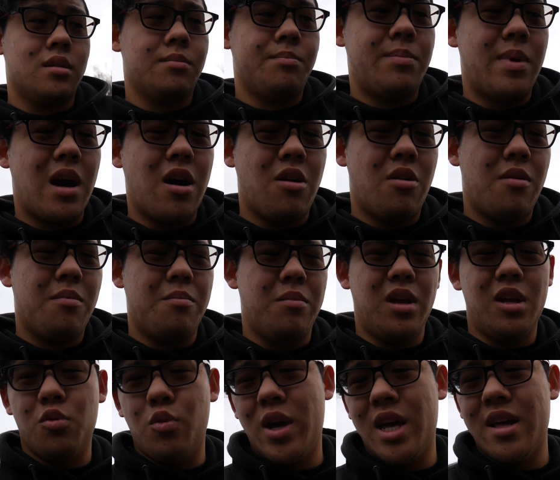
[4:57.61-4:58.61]
about
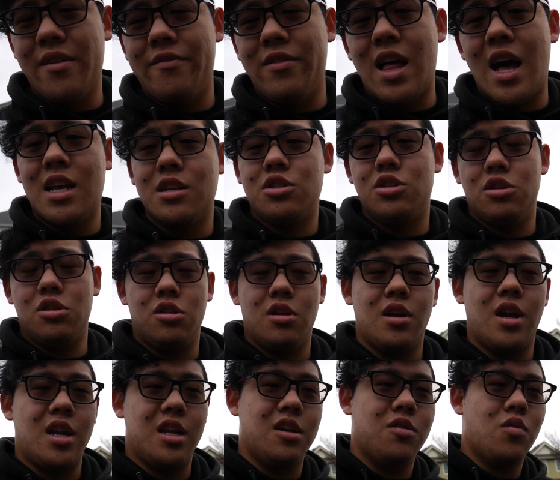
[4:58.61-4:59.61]
midway of last year
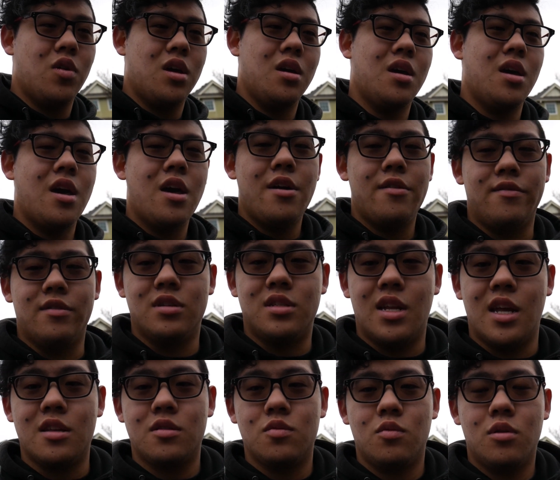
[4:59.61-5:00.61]
anyway for
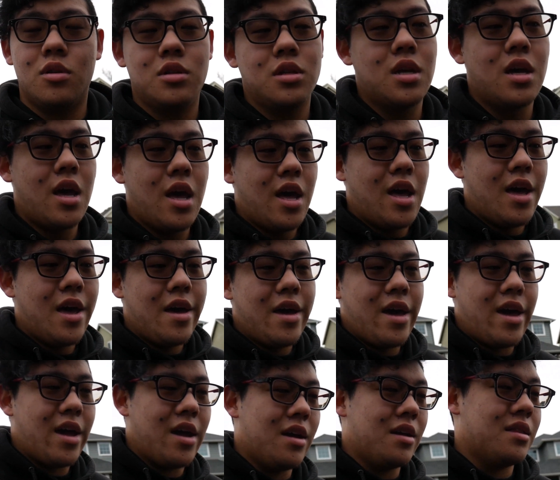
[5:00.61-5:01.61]
Stance Wars,
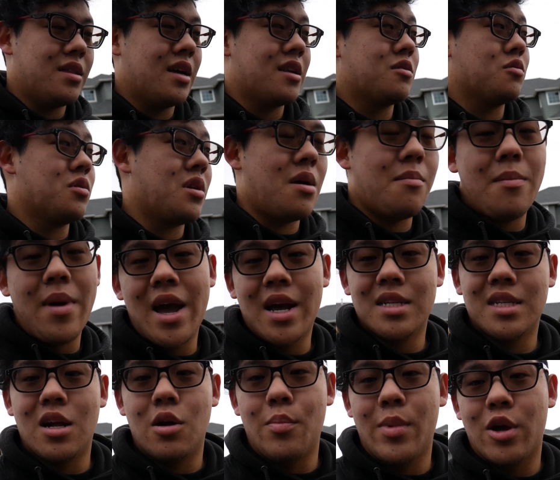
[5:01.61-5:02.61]
and that's when I
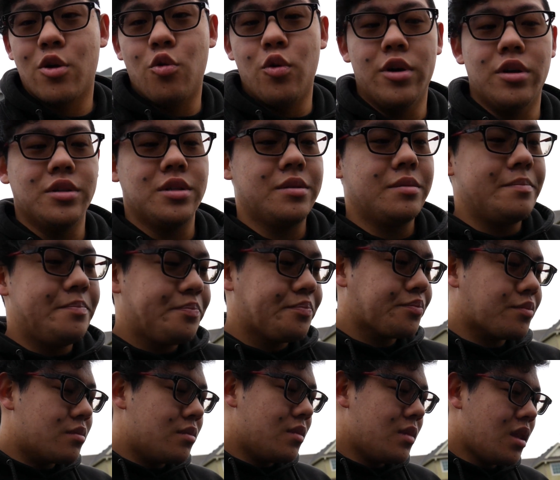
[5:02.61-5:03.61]
maxed out my coils.
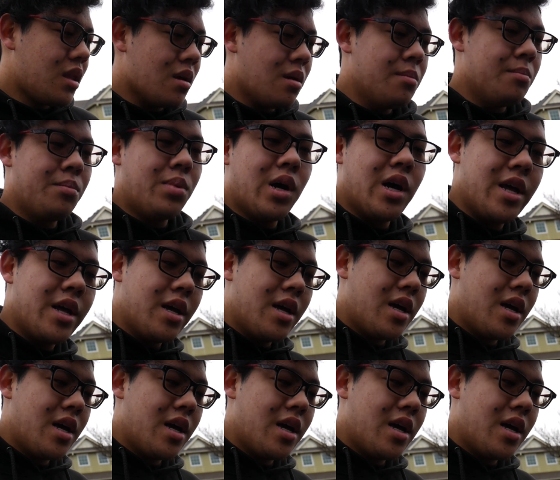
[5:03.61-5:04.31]
But